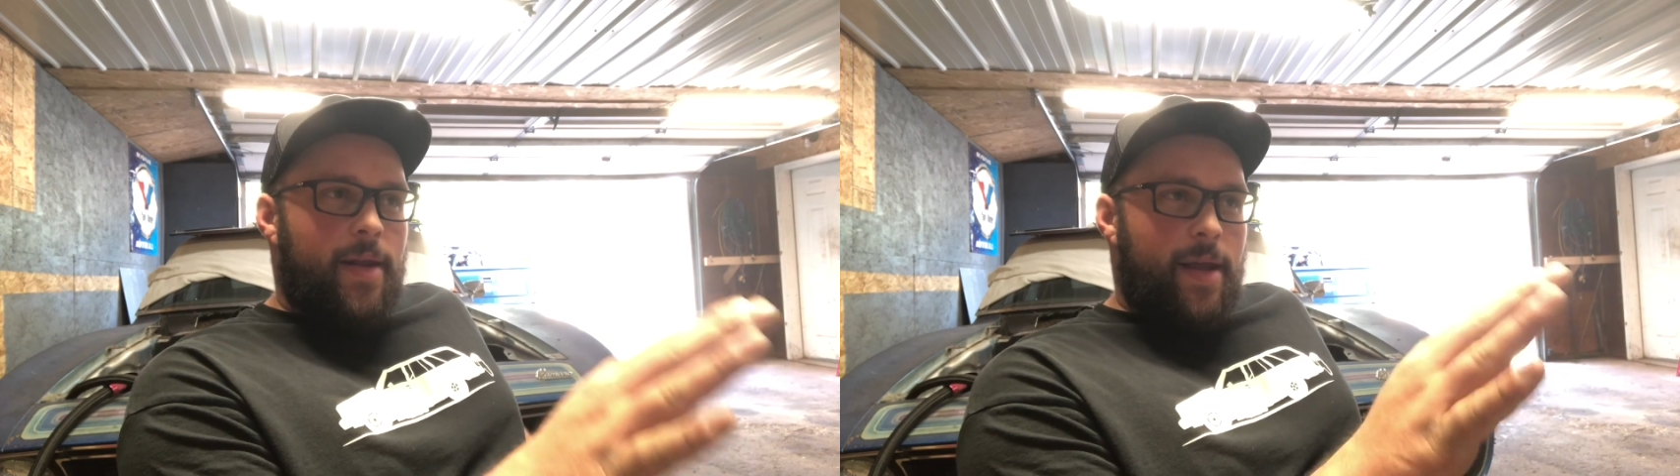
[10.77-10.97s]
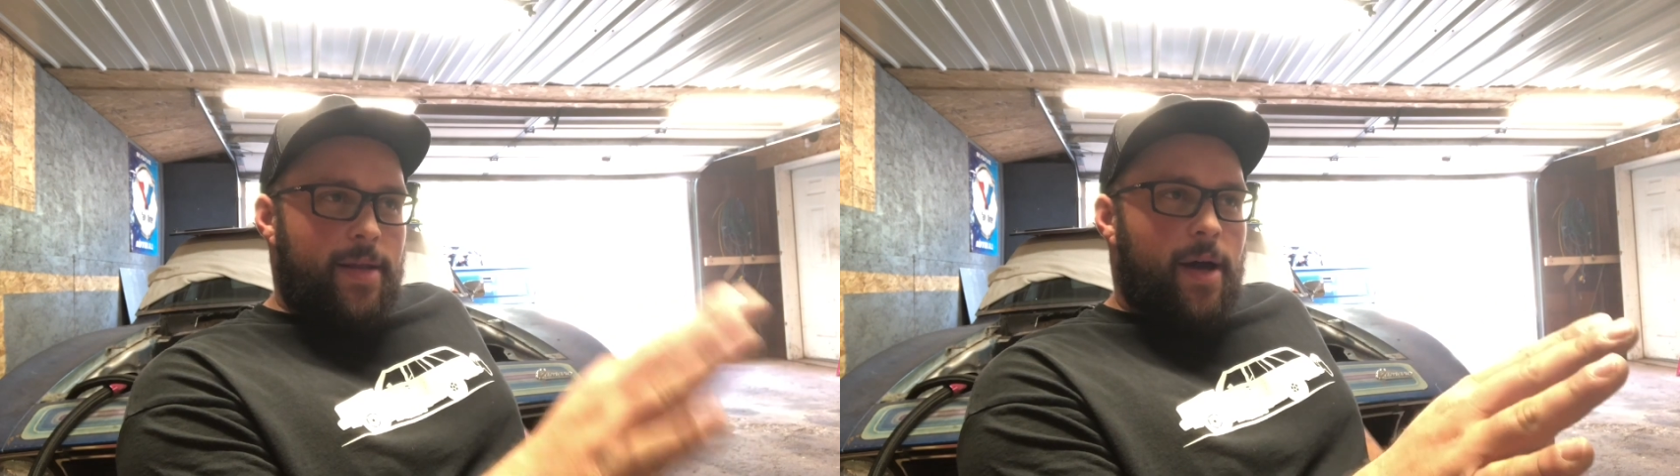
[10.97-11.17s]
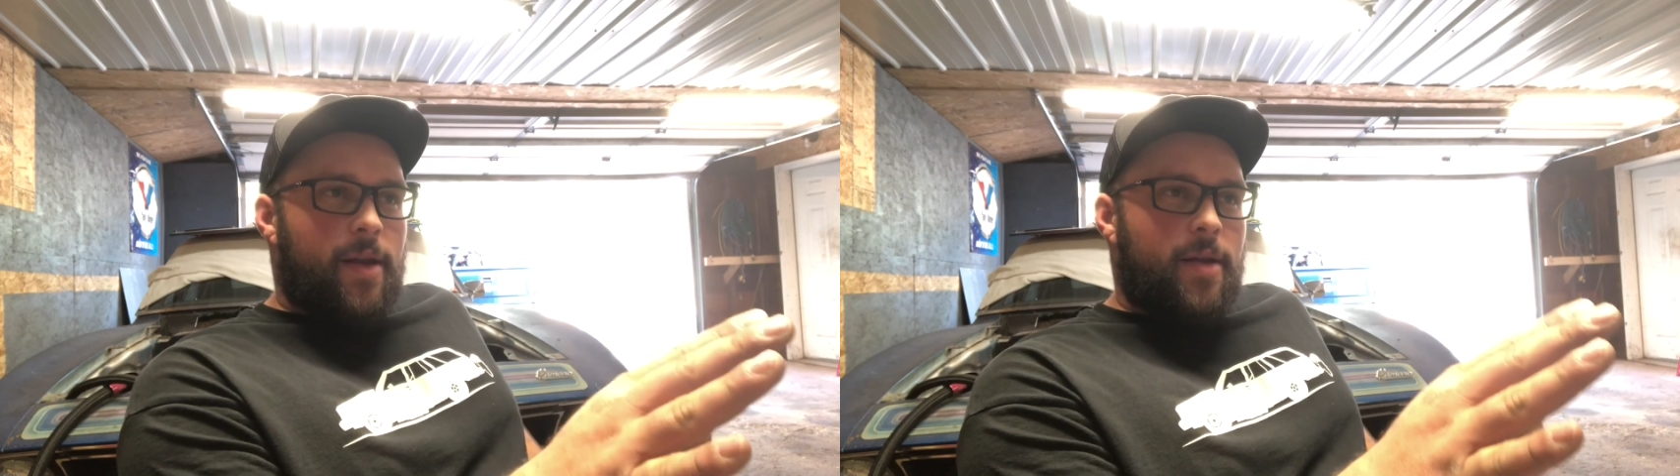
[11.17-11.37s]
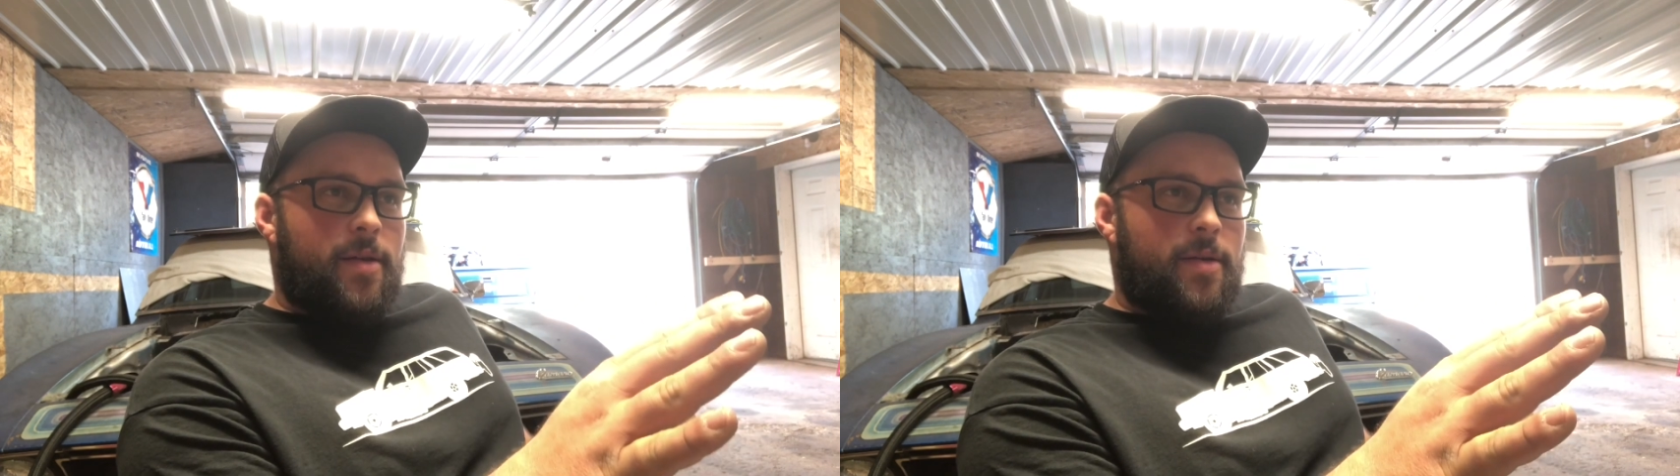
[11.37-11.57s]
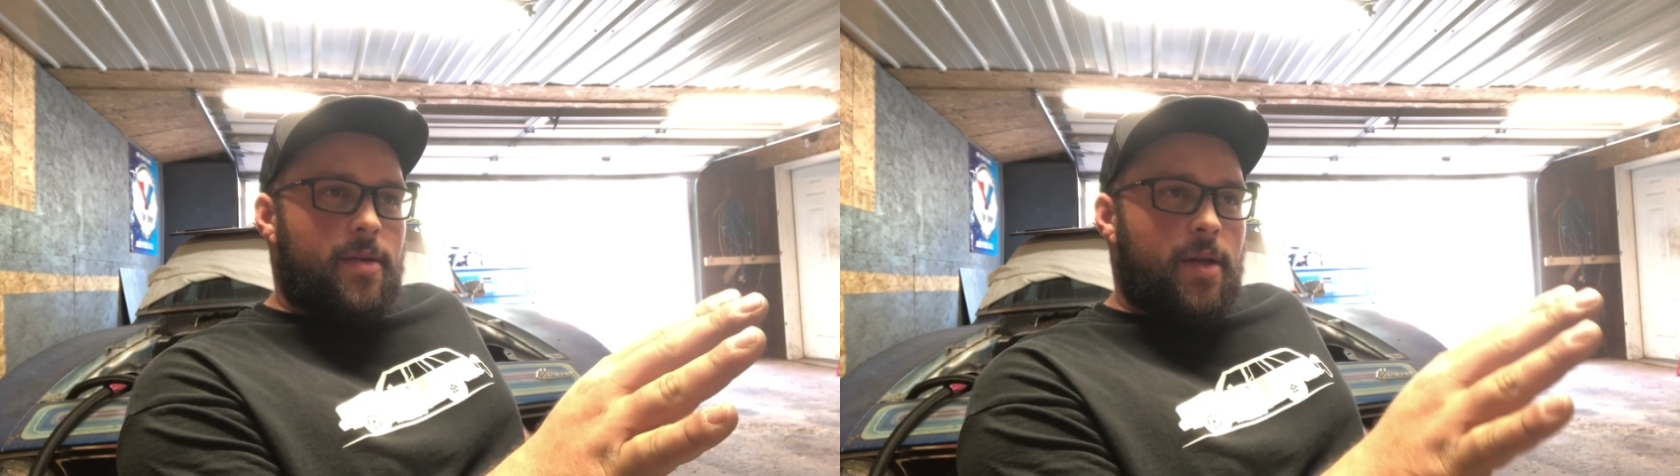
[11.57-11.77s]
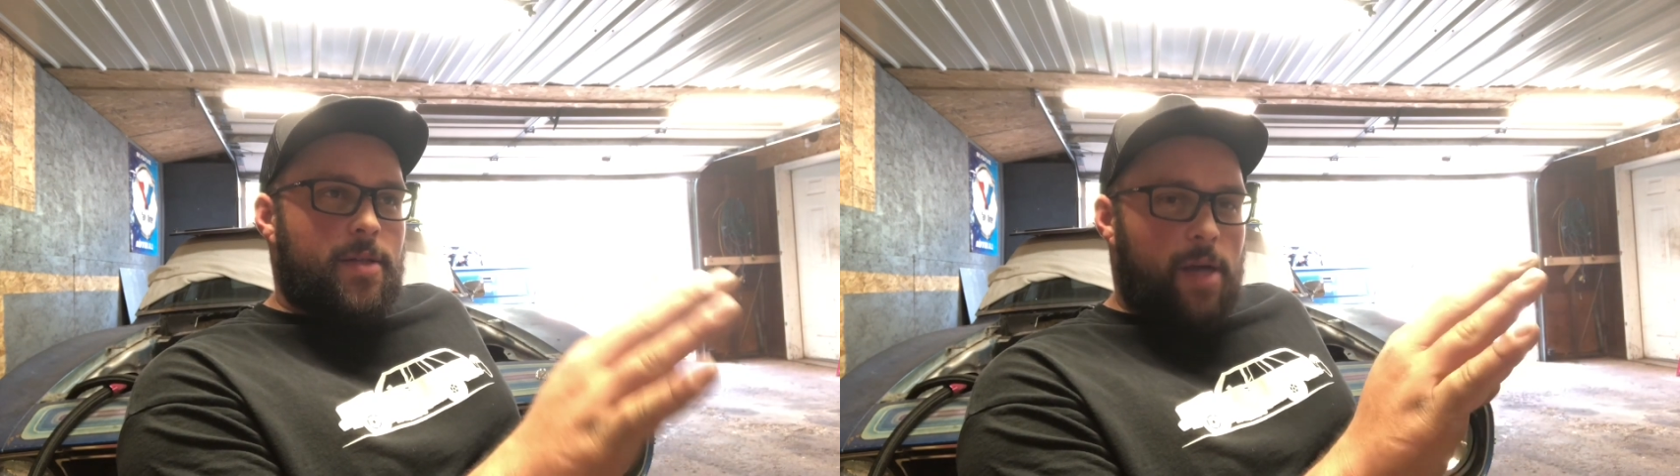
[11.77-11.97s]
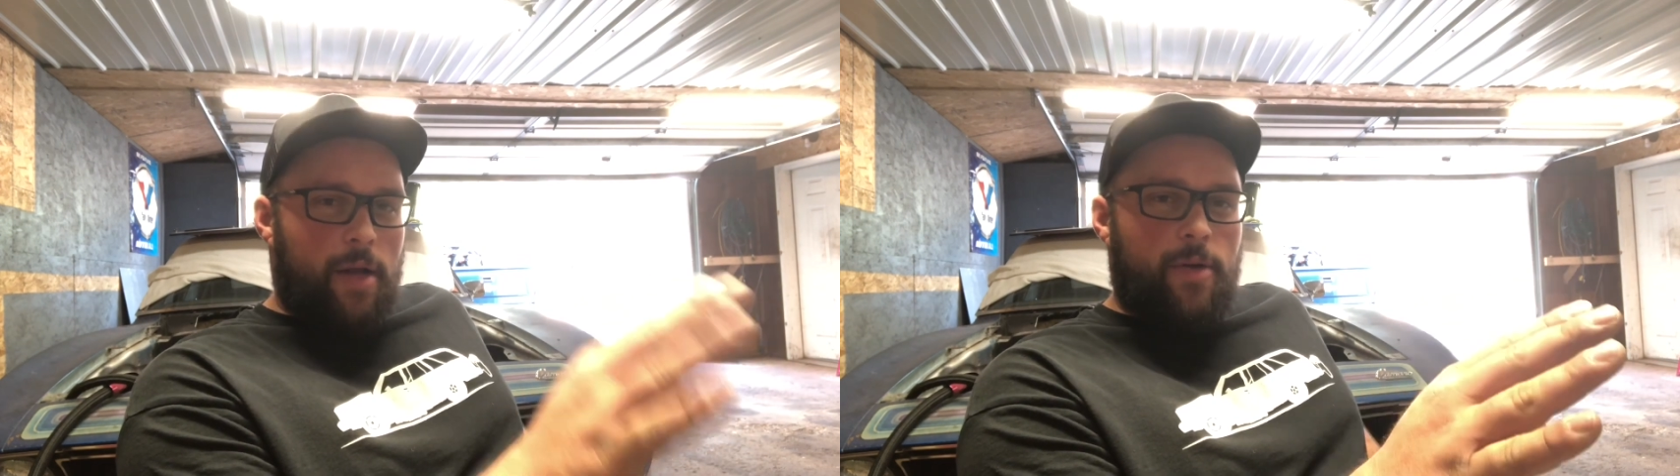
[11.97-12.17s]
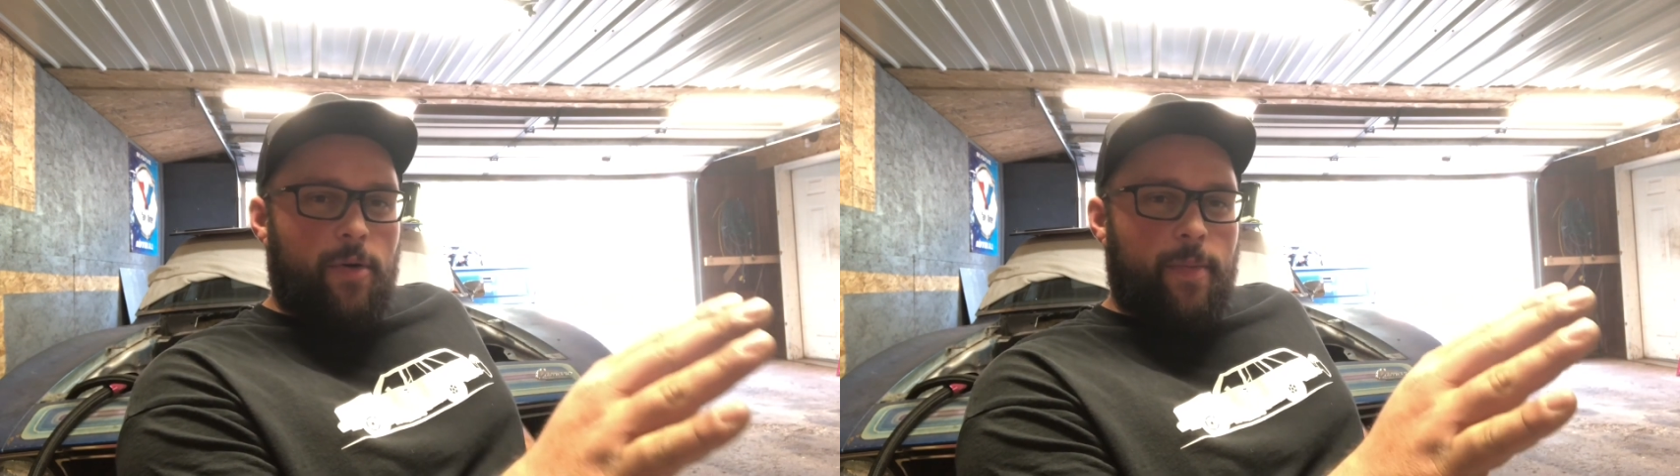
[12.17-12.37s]
it. I done it. It's
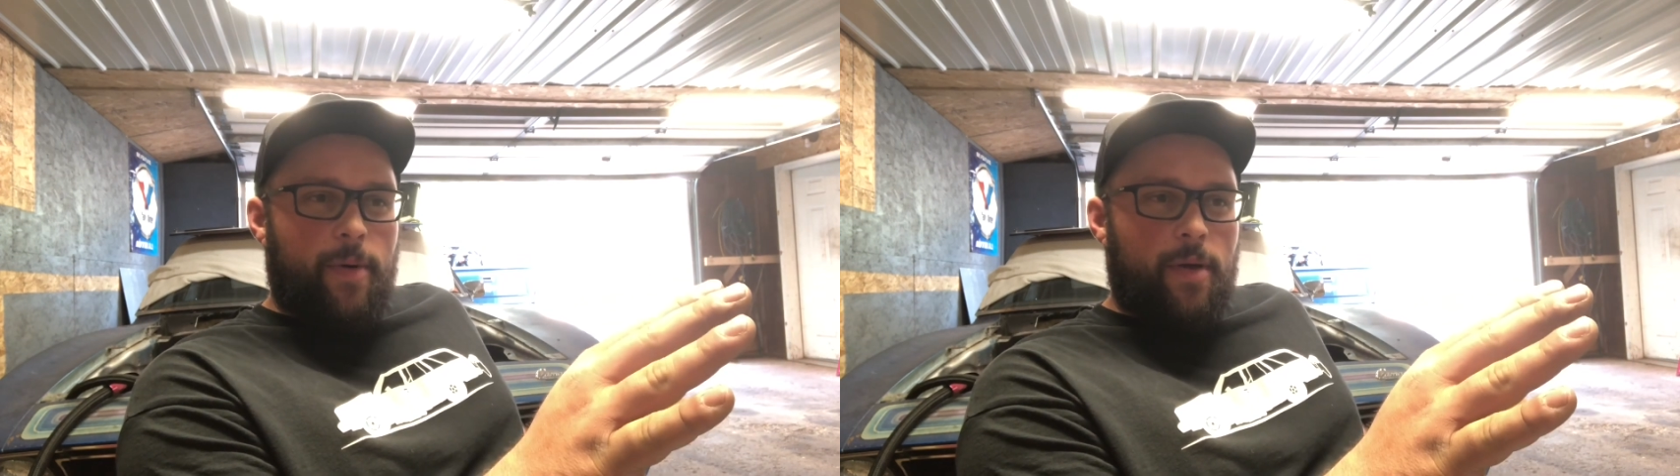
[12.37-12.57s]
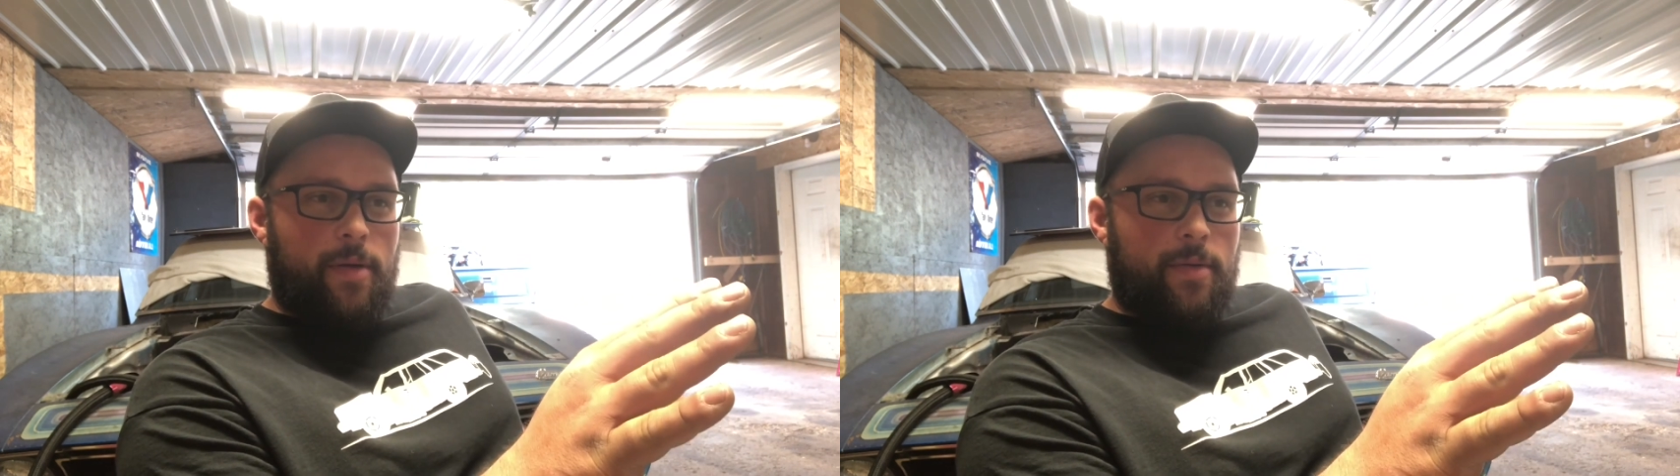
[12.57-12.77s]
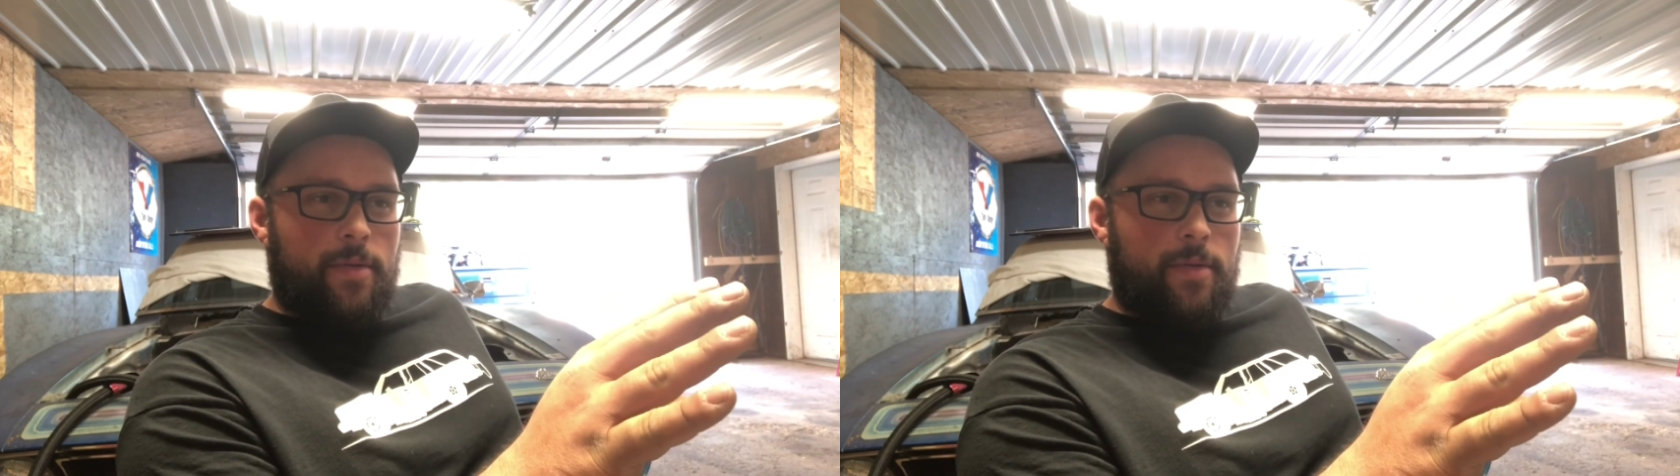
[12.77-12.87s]
undoable.